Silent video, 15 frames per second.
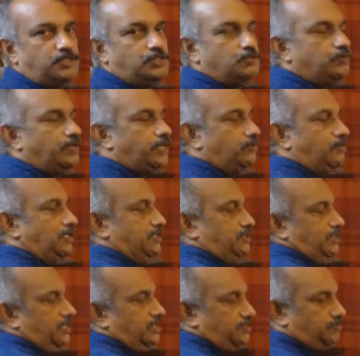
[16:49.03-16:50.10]
2a only,
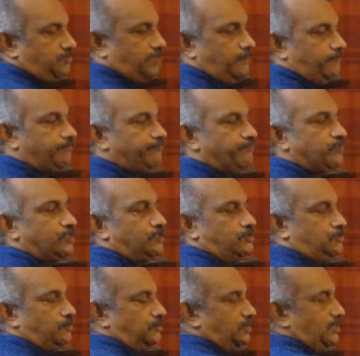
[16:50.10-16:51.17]
that is why.
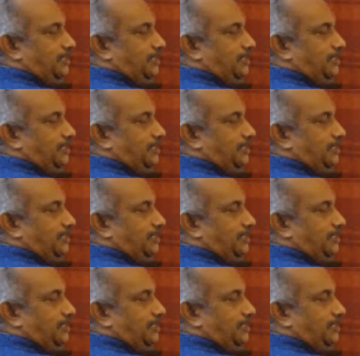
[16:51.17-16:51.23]
So